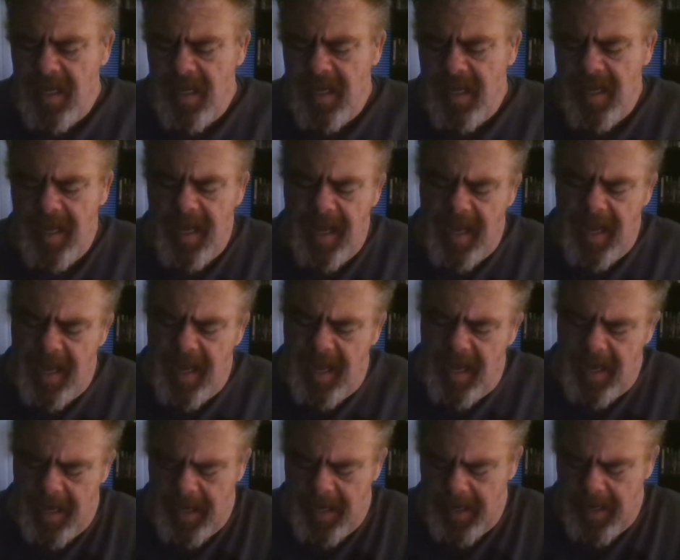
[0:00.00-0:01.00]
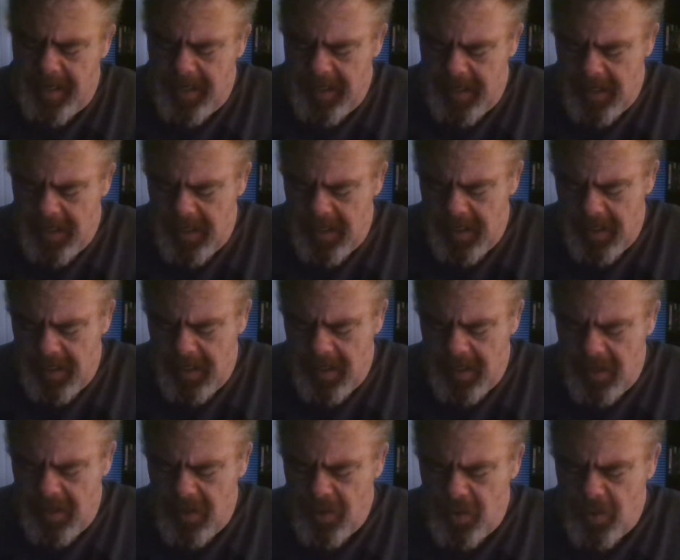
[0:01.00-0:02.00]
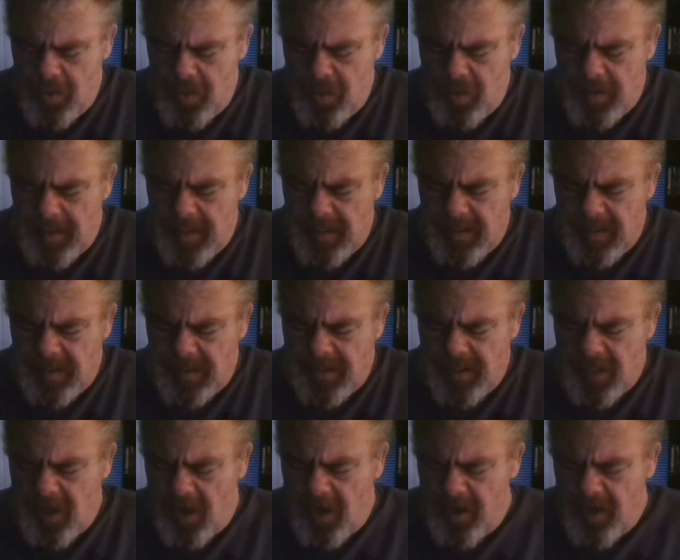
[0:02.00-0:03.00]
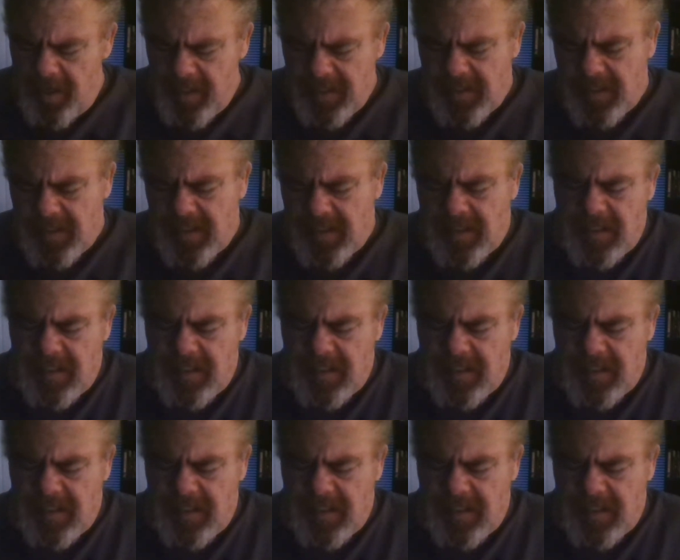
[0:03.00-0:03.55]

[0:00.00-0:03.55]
and who is the artist?